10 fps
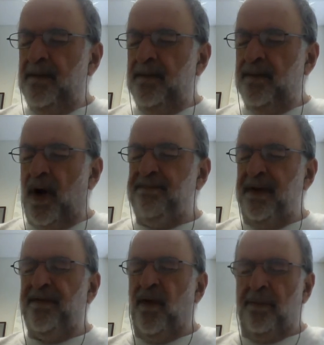brought
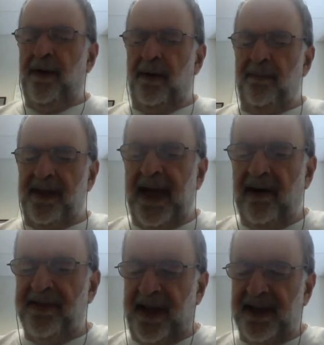before public
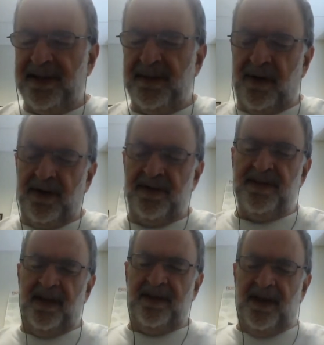health experts
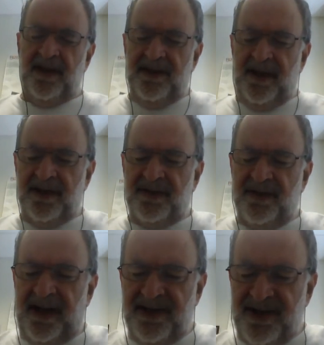and
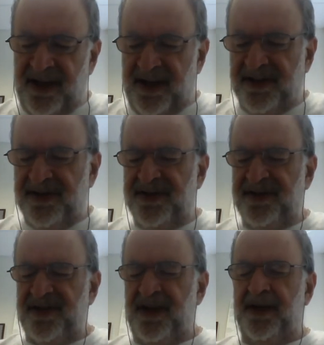industrial
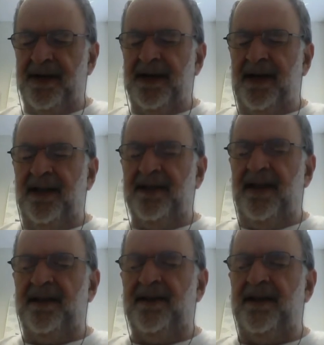hygienists, I
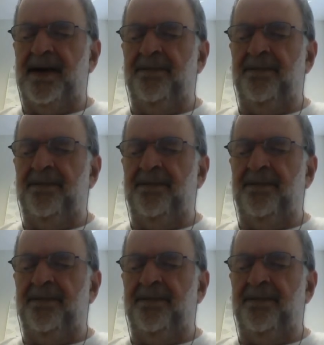think